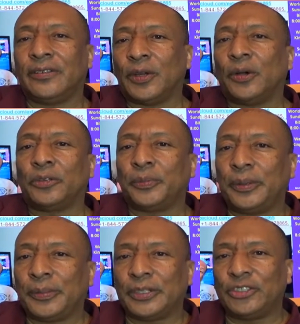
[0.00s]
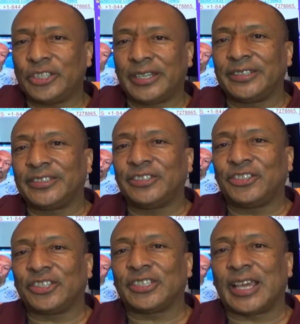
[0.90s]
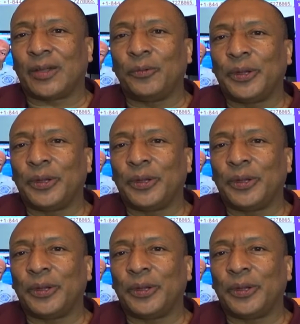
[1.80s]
those people in Genesis, just like